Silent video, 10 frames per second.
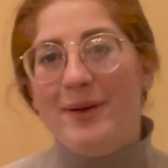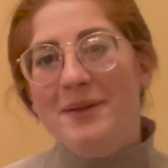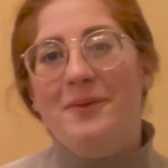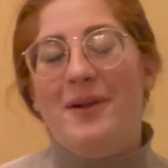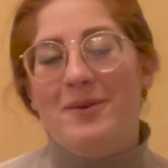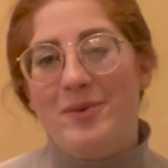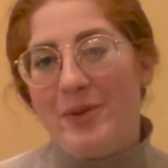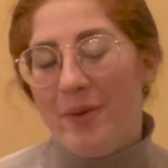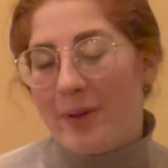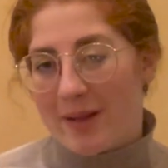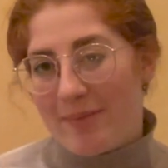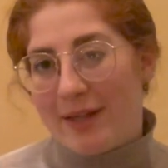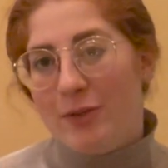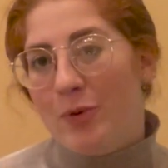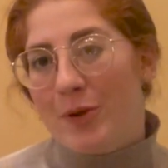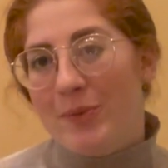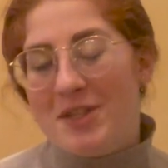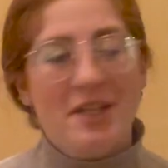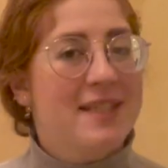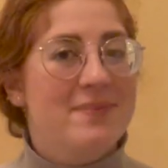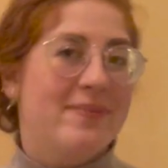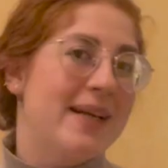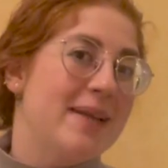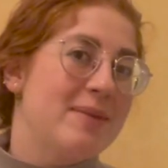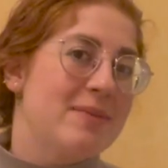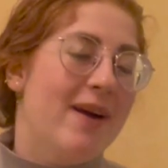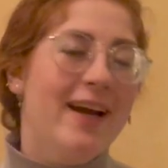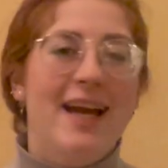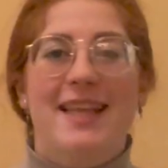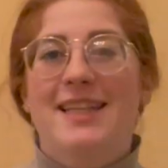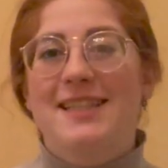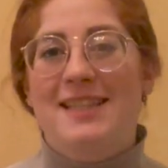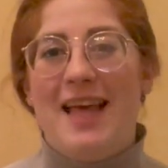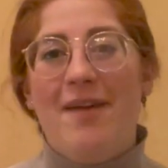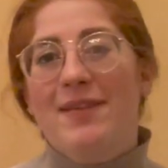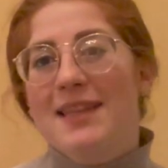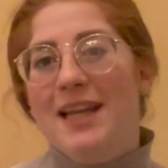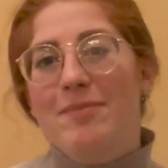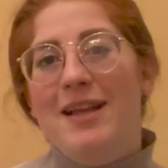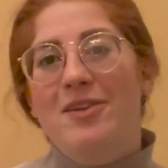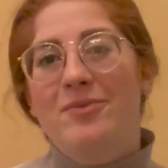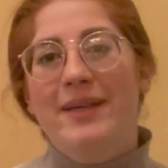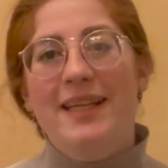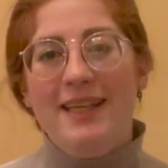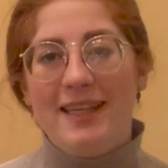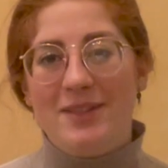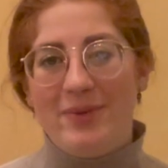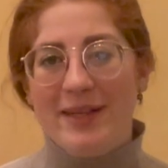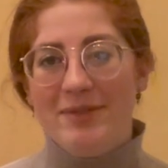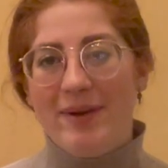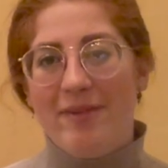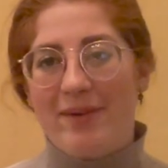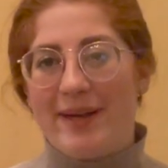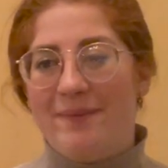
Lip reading: welcome to or welcome back to Book and Prejudice. My name is Mar, and this is everything that I plan on reading in 2023.